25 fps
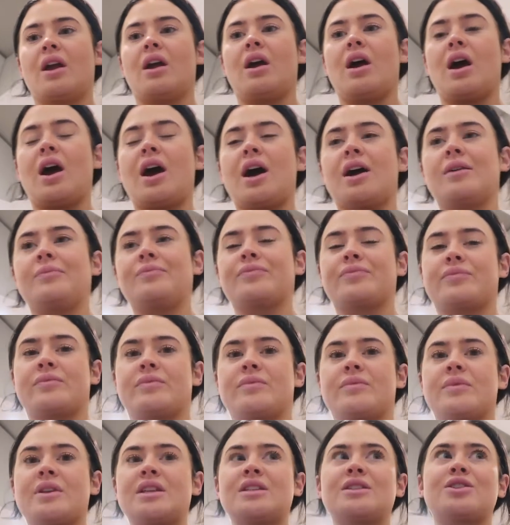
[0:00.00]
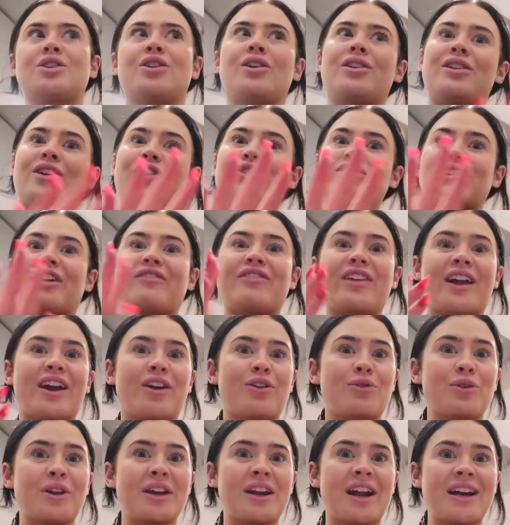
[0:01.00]
Um, so those I feel like are
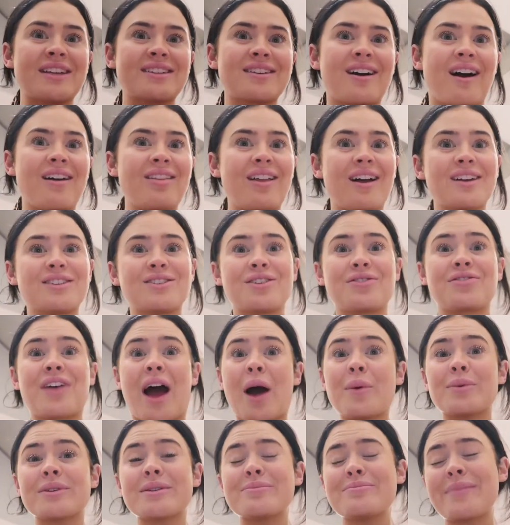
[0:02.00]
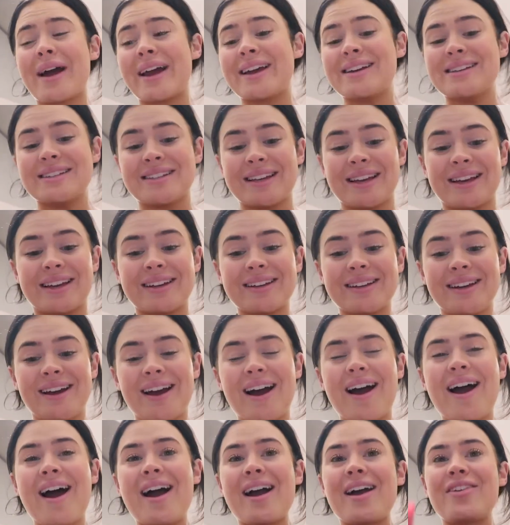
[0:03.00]
a really nice color. So that was amazing.
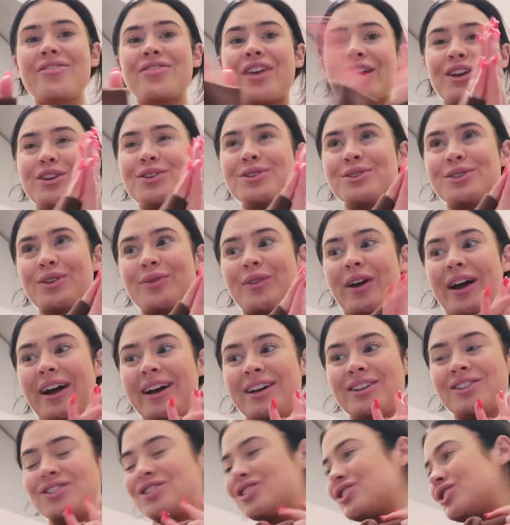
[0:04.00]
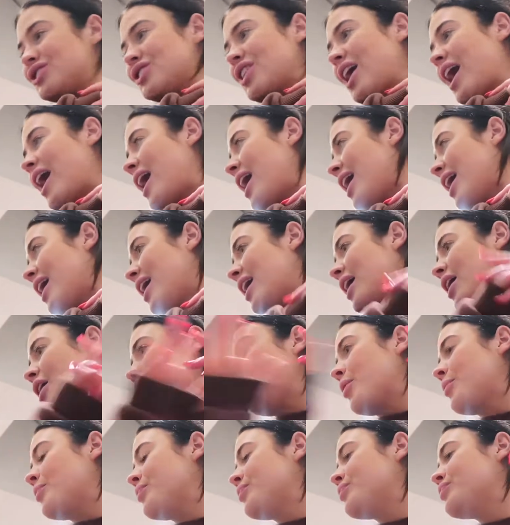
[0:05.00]
Thank you so much.
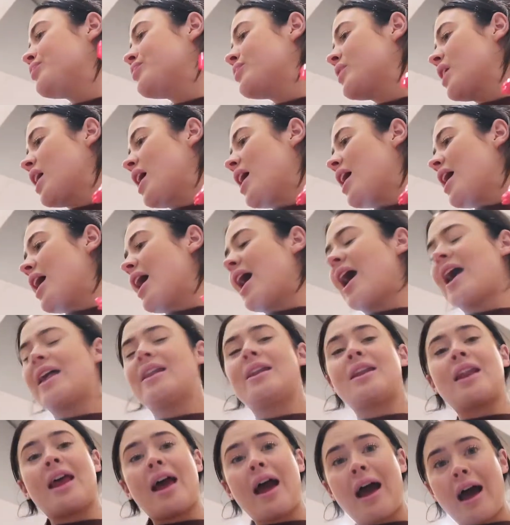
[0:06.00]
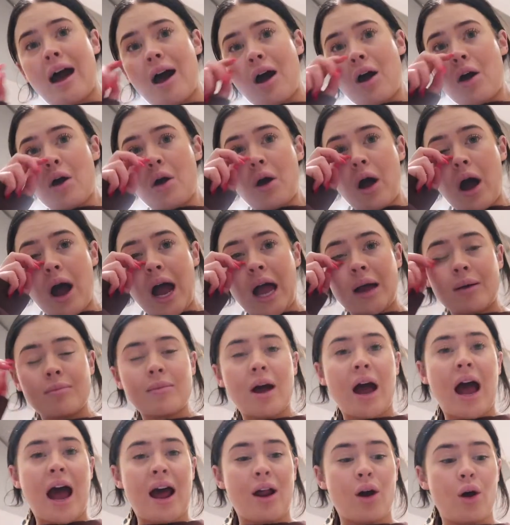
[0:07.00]
Um, and now I'm
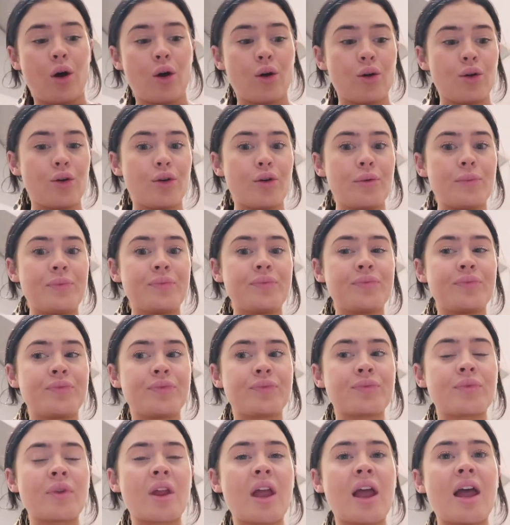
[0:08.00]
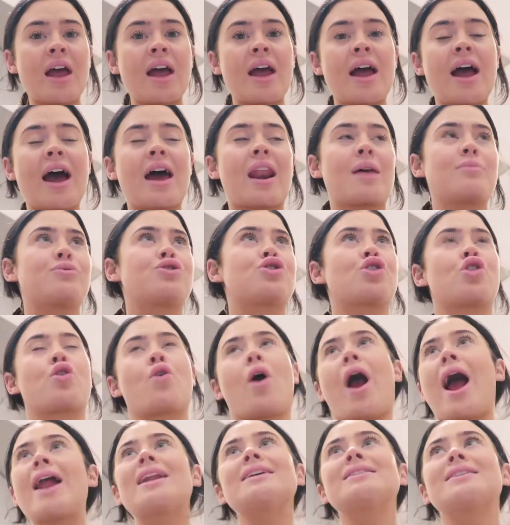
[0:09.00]
at home and I'm
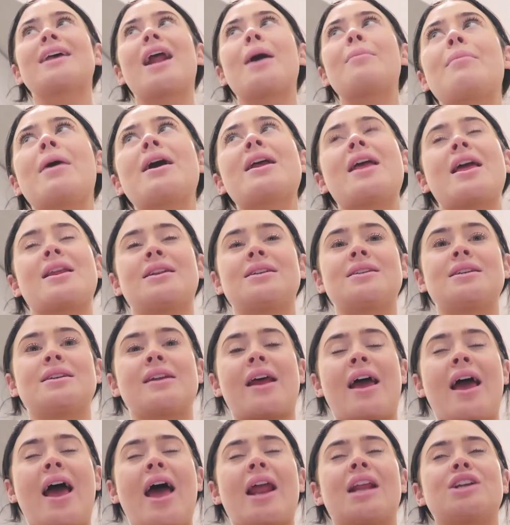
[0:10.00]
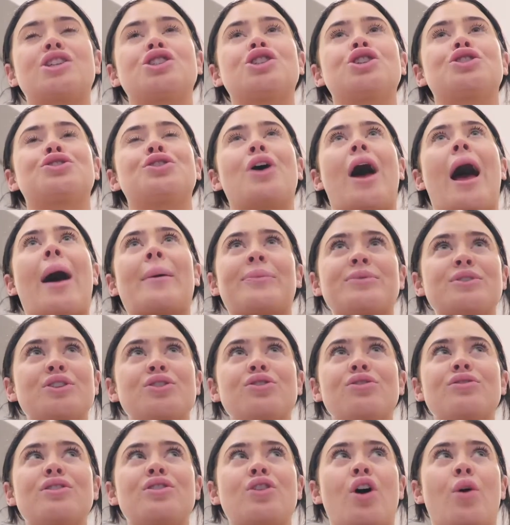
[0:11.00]
trying to set my internet and it's just
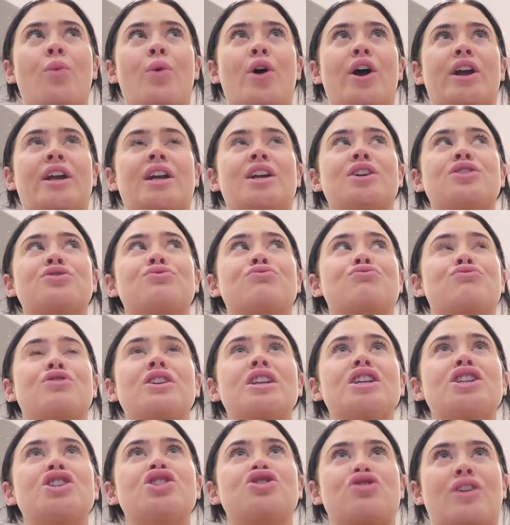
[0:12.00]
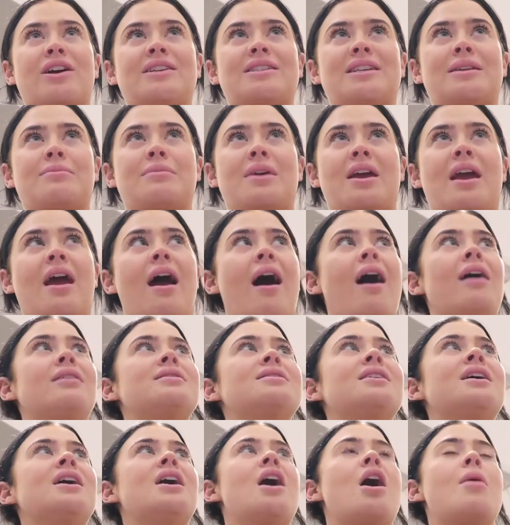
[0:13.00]
absolutely not working. It's really stressing me
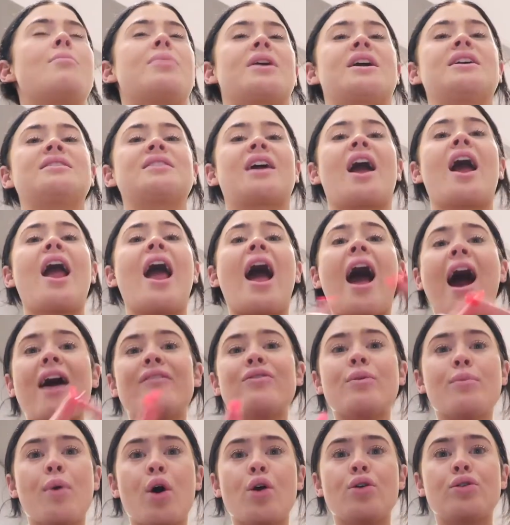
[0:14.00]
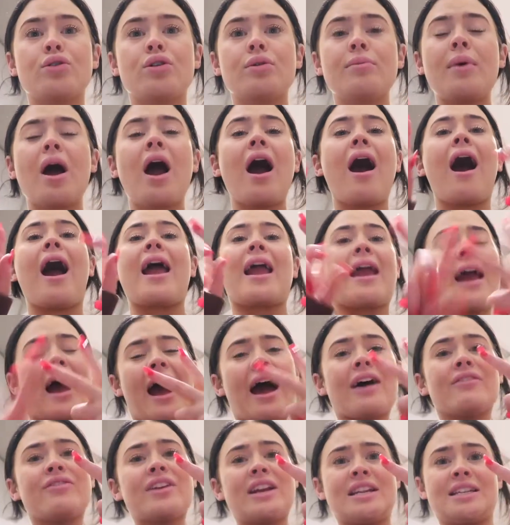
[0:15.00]
out because like I have a modem, I
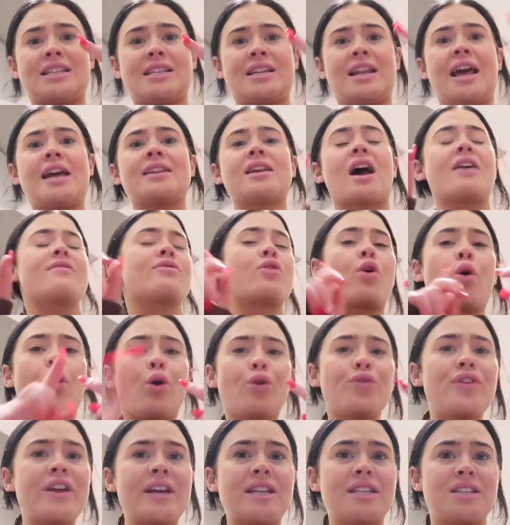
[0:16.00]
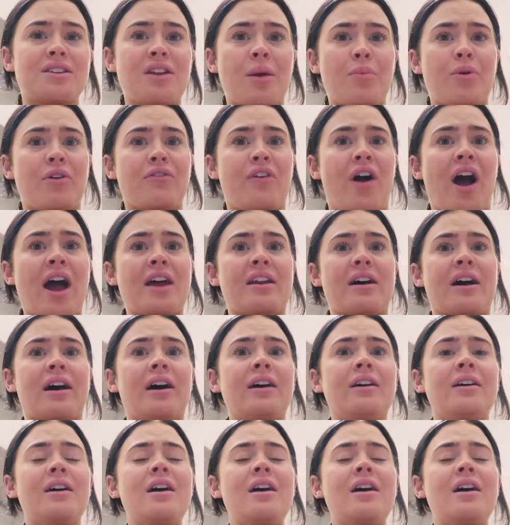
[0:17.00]
have internet, I've called the internet provider.